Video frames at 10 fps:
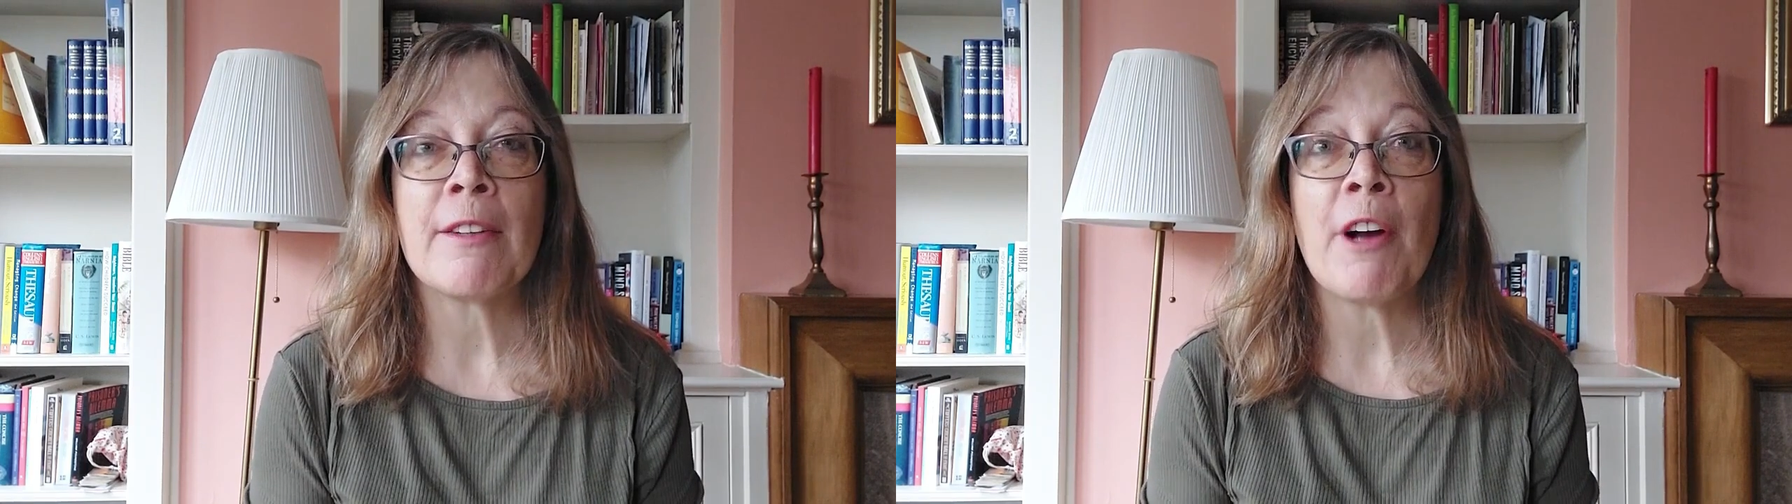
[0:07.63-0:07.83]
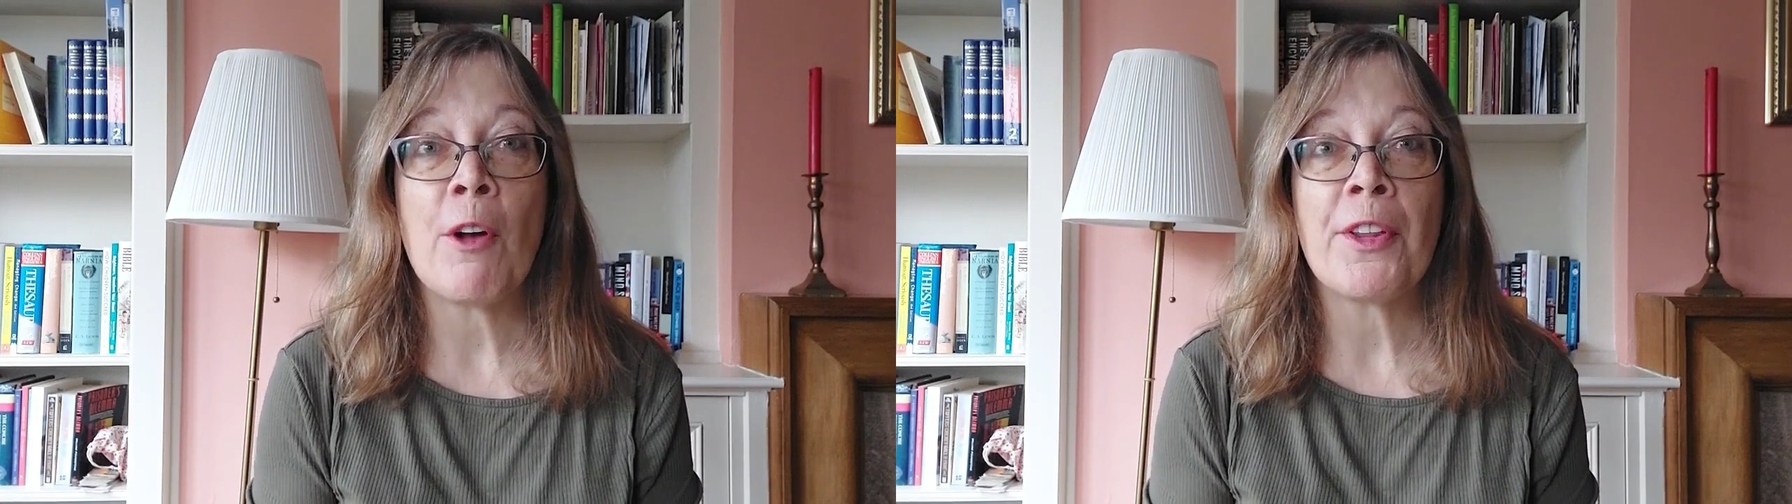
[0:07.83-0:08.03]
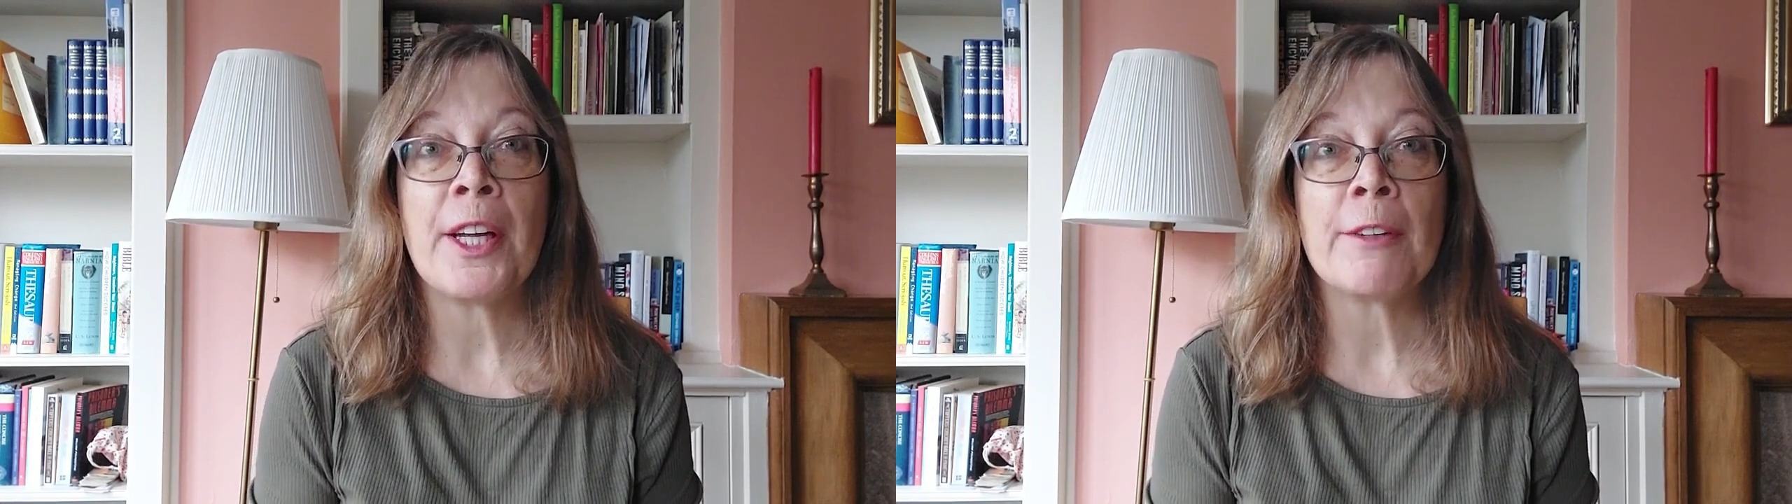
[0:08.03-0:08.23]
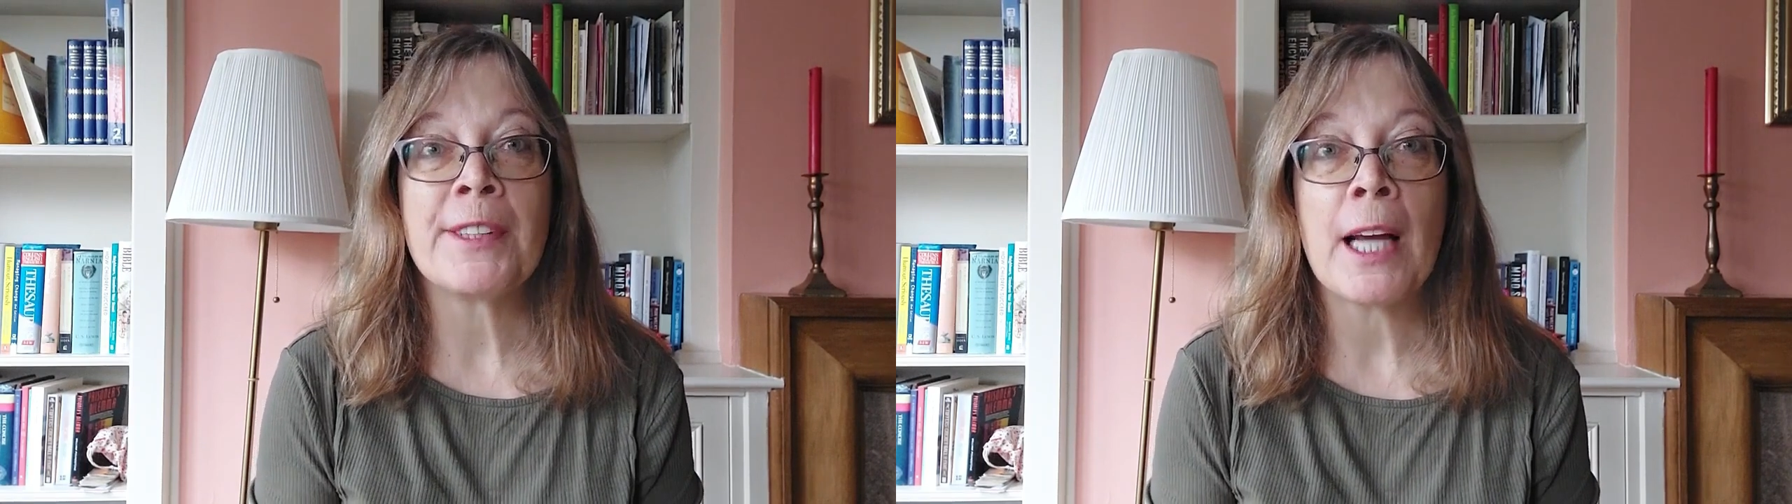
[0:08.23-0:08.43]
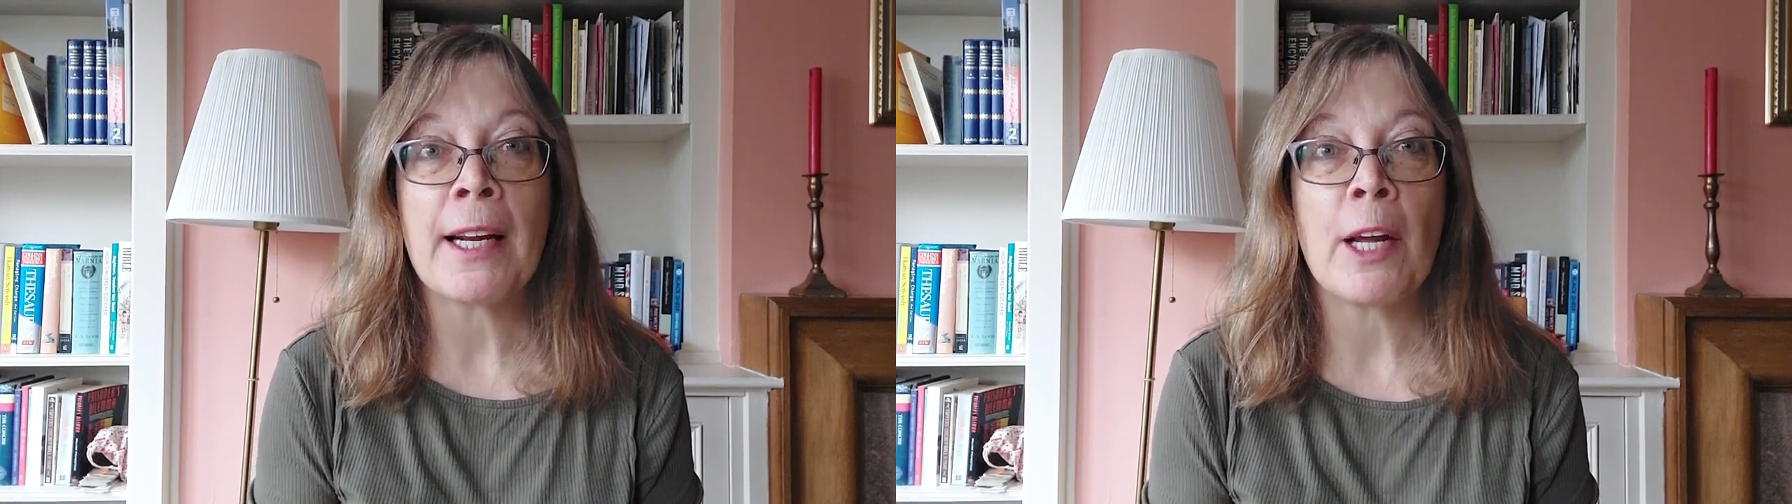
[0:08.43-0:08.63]
the father of
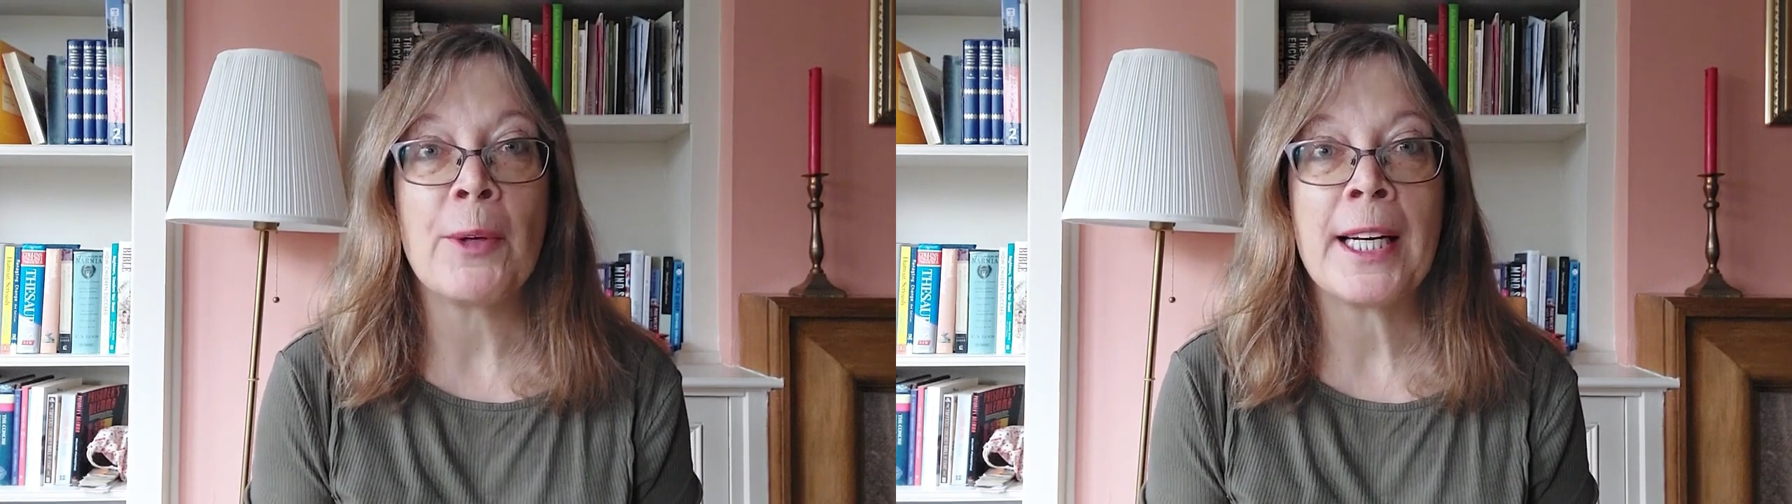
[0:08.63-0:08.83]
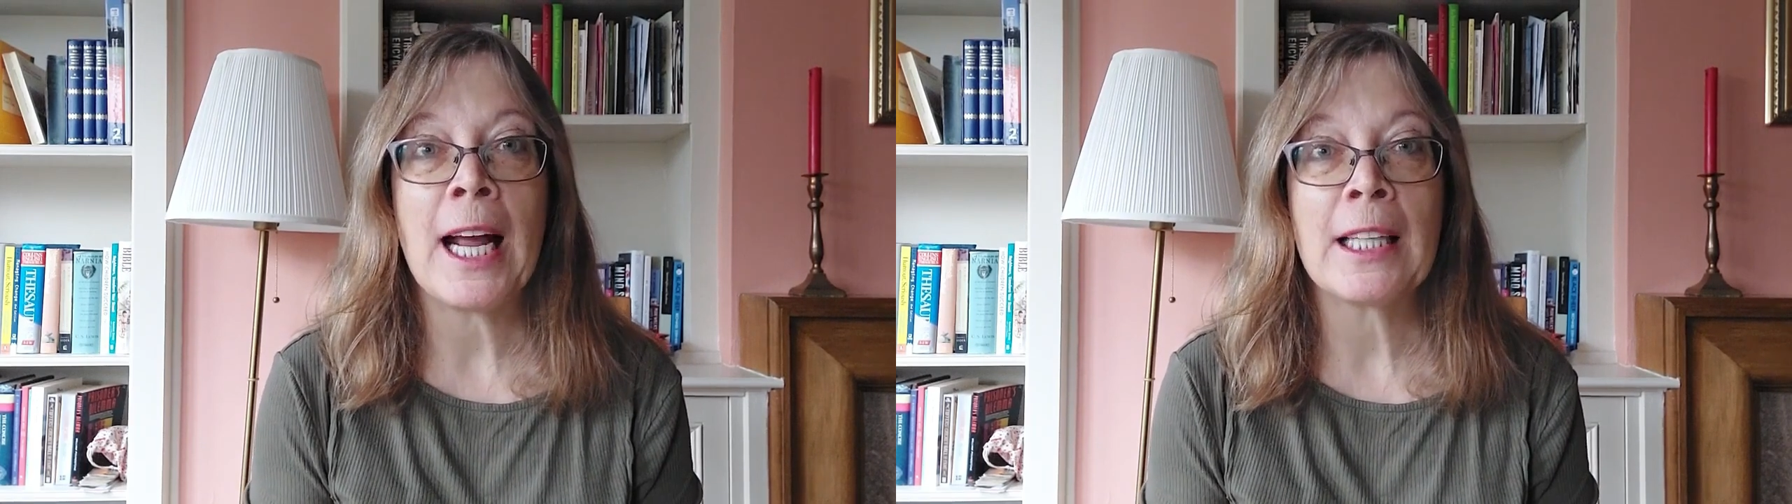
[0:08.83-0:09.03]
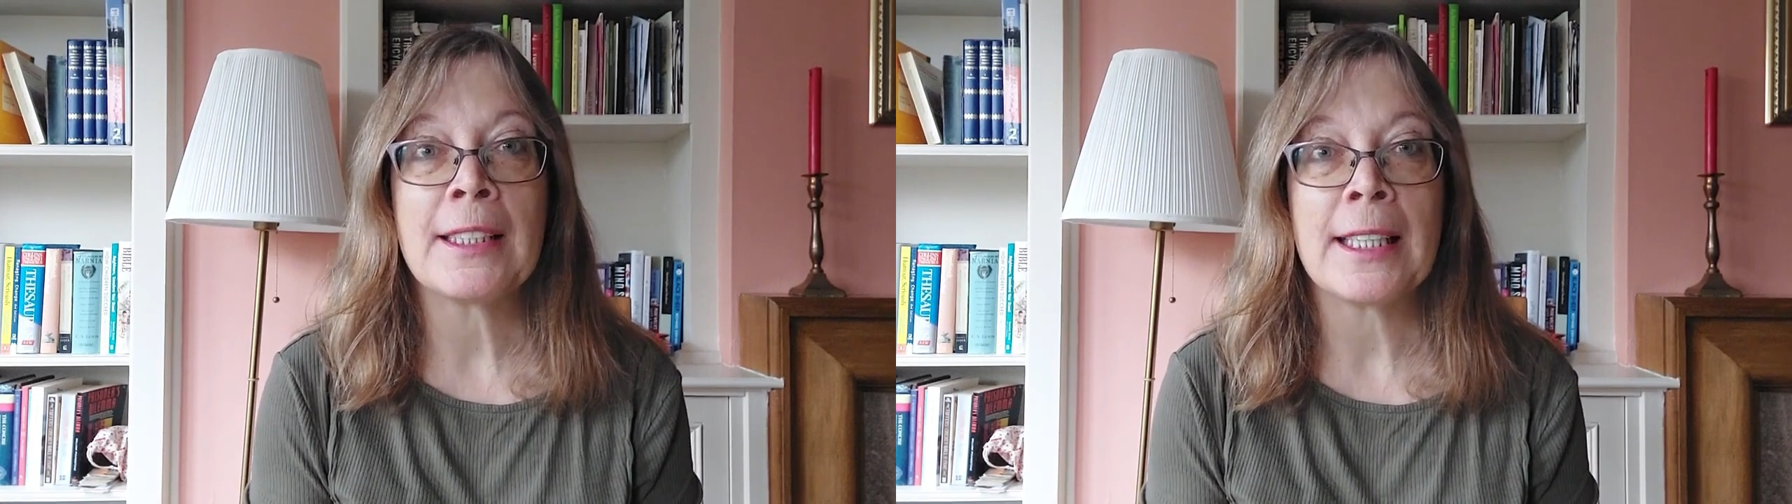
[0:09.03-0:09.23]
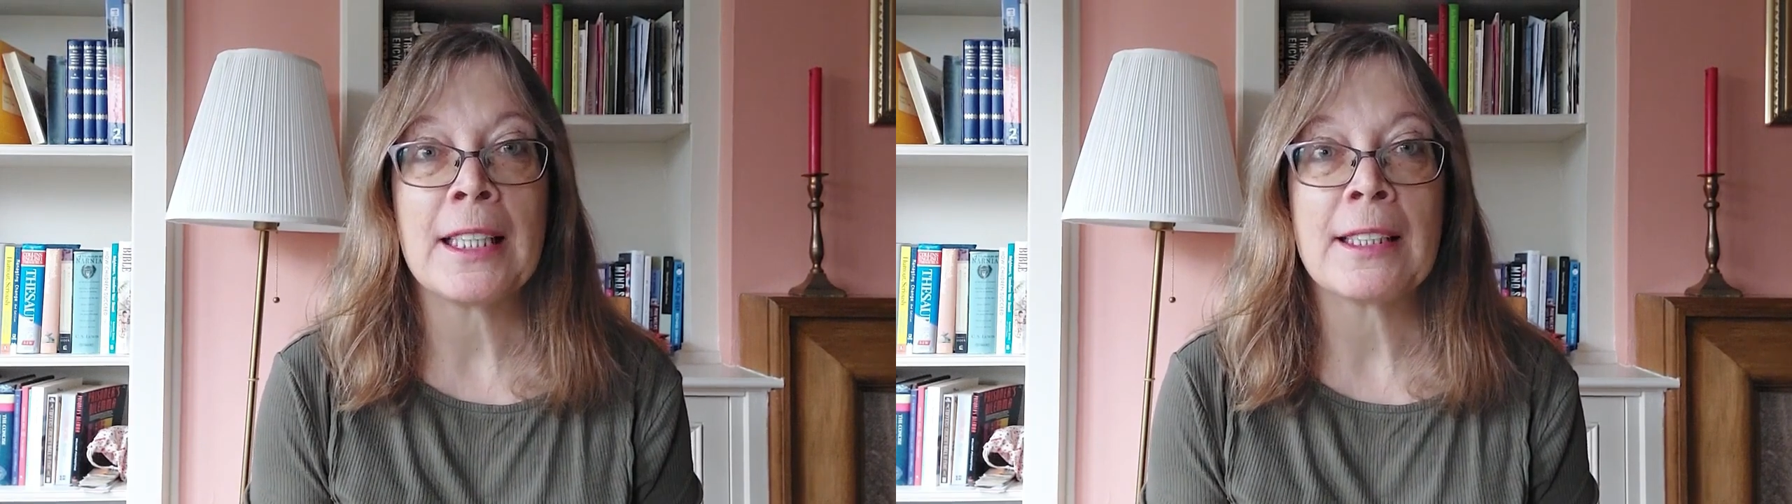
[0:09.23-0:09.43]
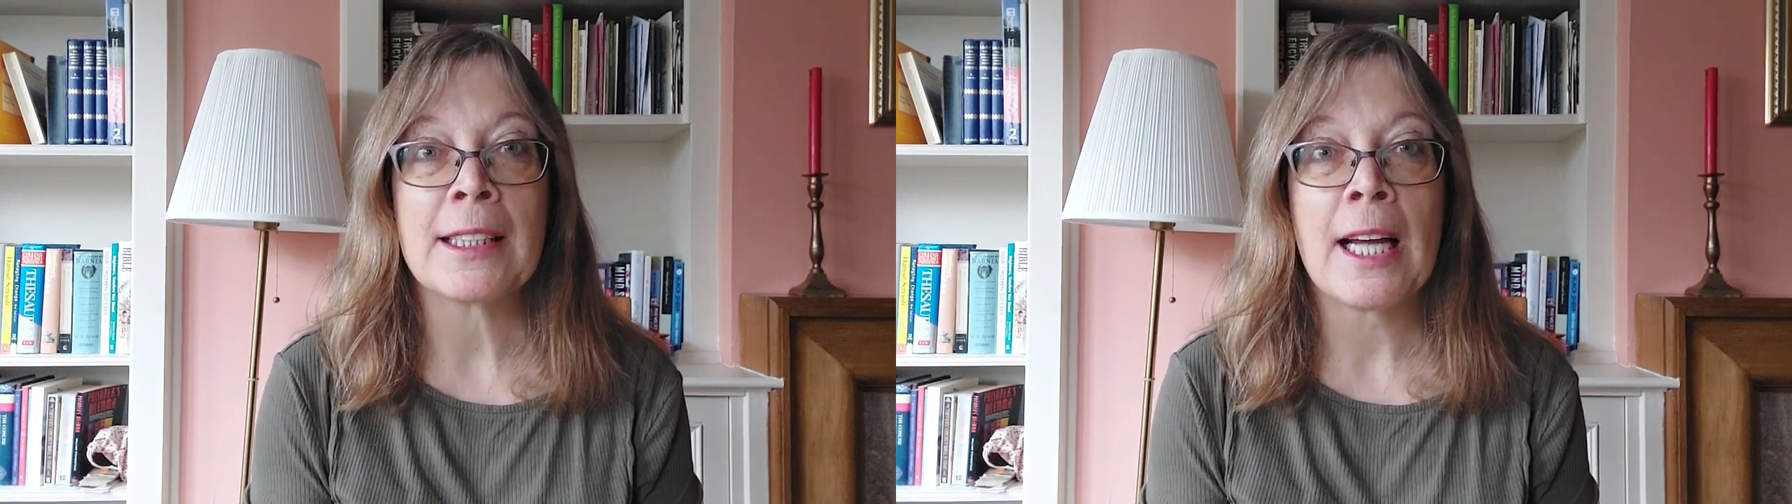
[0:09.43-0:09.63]

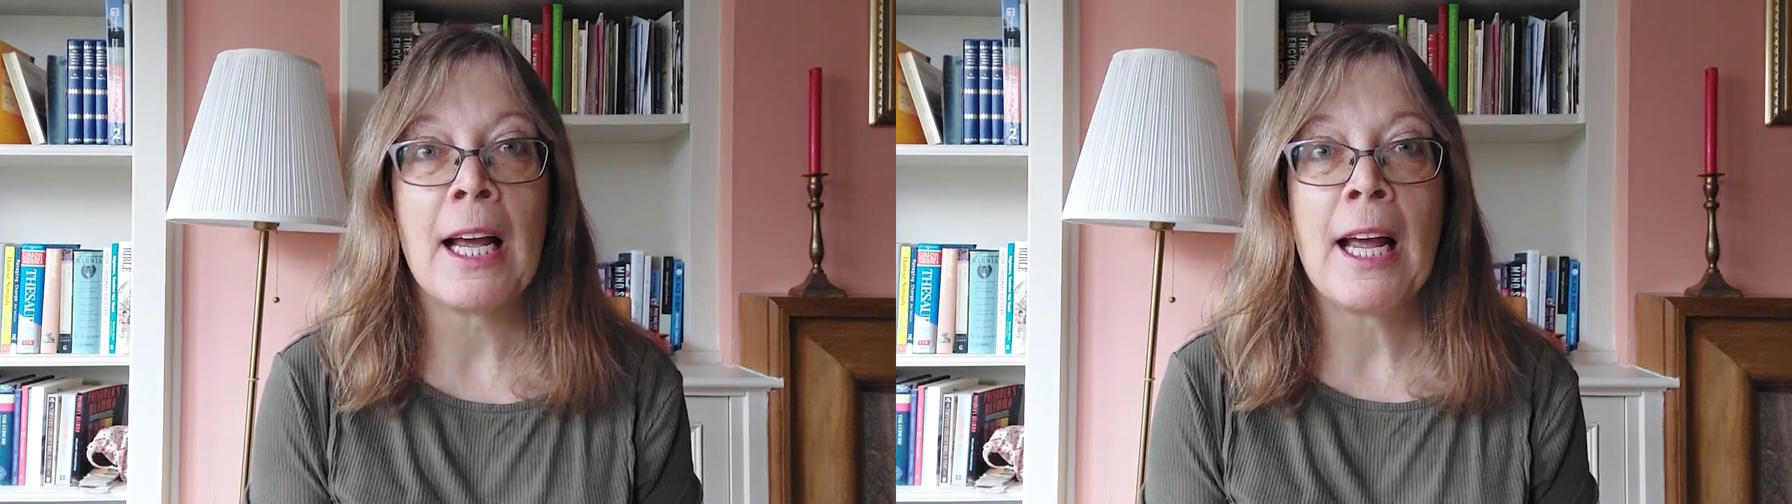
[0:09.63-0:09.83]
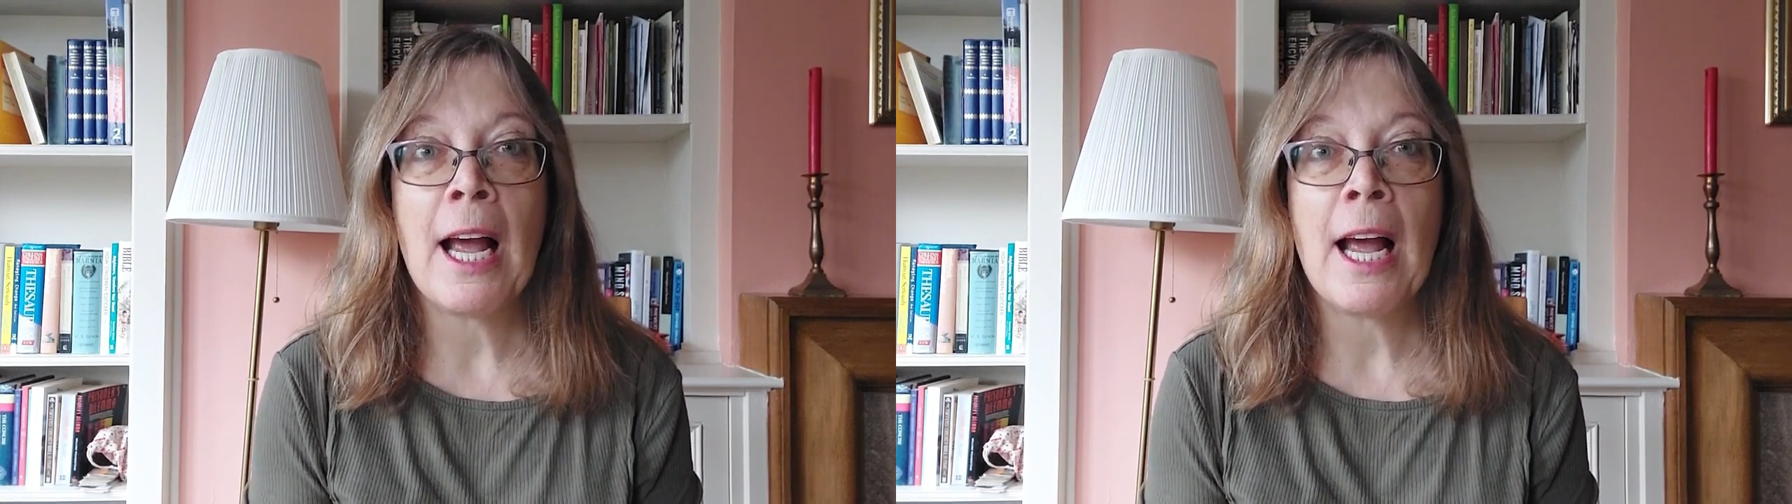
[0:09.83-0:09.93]
psychoanalysis,